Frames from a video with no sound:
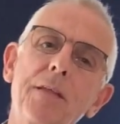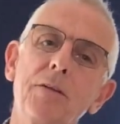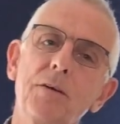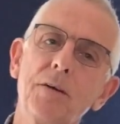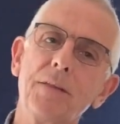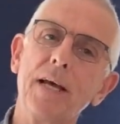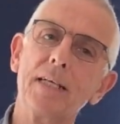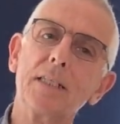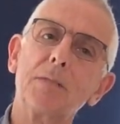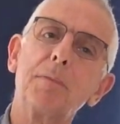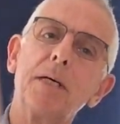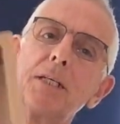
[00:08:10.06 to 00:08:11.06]
look at that
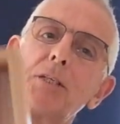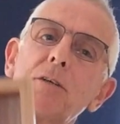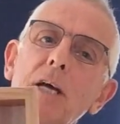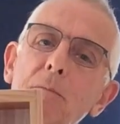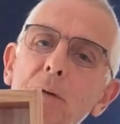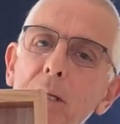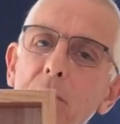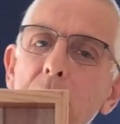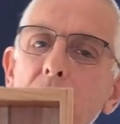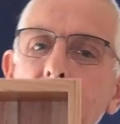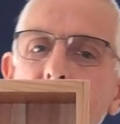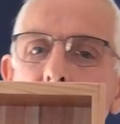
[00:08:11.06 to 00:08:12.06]
spice rack we're going to be
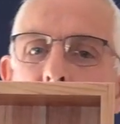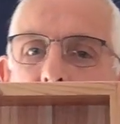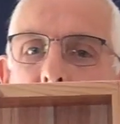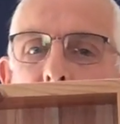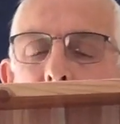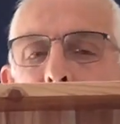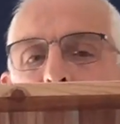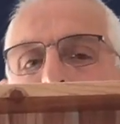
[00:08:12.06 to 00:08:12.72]
making together.